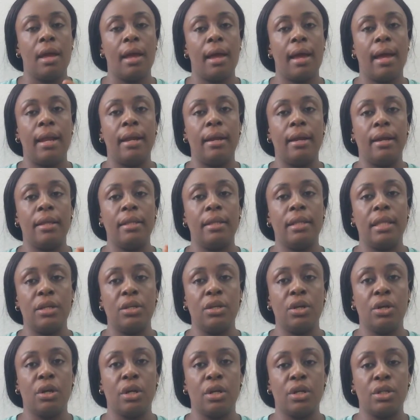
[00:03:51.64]
And then
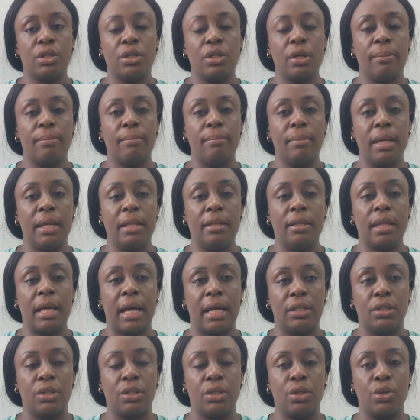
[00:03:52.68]
you're going to submit
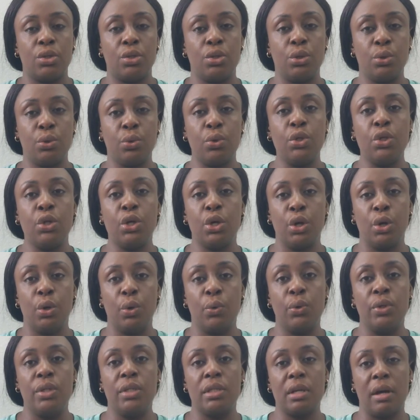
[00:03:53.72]
that to your
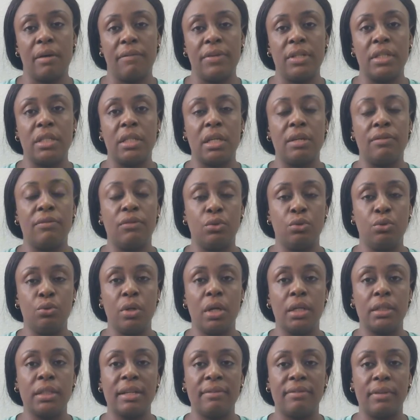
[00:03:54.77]
loans officer. If you do
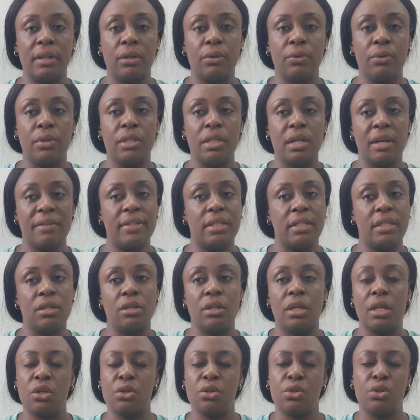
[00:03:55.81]
not have a loans officer, you
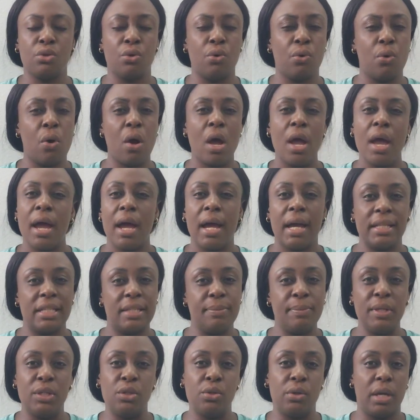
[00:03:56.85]
can just go and
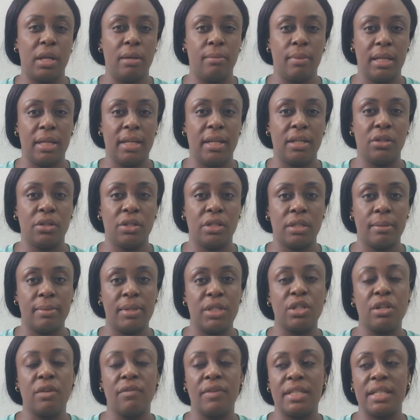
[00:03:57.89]
speak to anybody at customer
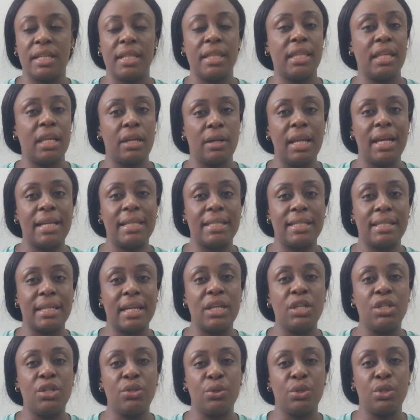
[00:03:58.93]
service, and they will
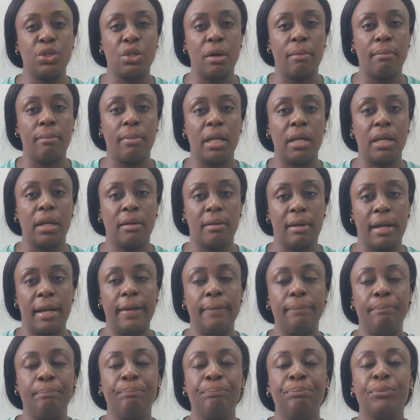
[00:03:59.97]
assign you somebody, right?